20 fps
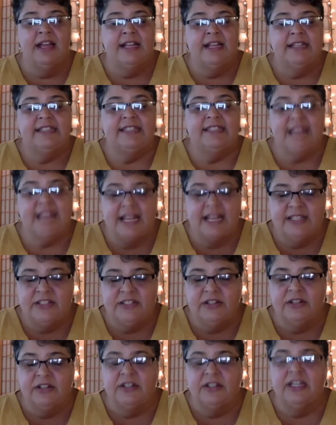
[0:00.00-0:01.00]

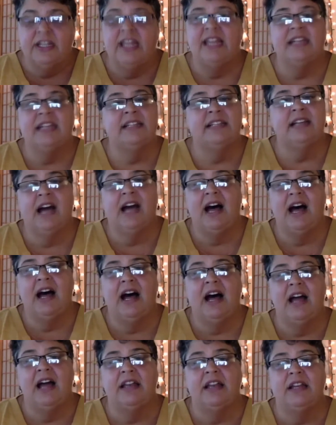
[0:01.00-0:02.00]
Centered in
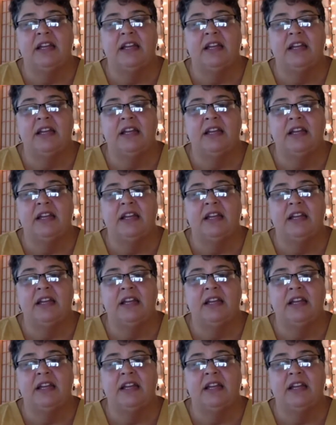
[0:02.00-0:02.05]
God,